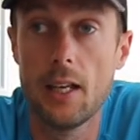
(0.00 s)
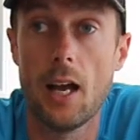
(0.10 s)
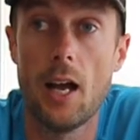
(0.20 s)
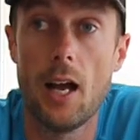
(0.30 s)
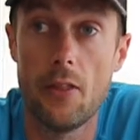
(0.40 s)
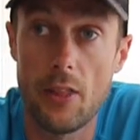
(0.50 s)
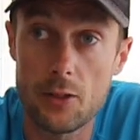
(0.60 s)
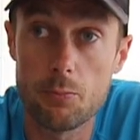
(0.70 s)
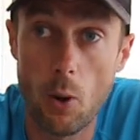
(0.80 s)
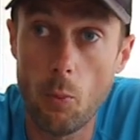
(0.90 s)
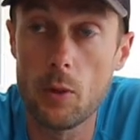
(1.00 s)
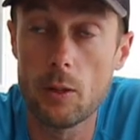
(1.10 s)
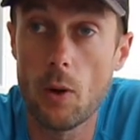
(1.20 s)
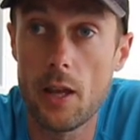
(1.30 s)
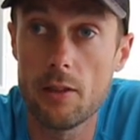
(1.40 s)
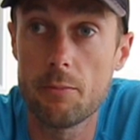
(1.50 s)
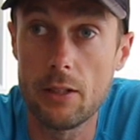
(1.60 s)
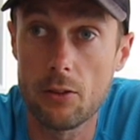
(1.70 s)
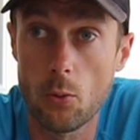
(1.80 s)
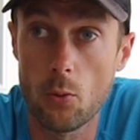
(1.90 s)
and that's probably where they've been
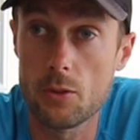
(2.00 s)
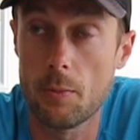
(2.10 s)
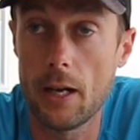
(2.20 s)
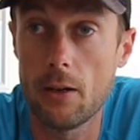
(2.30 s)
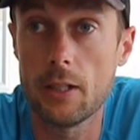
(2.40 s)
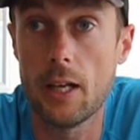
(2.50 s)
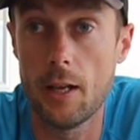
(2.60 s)
thought about.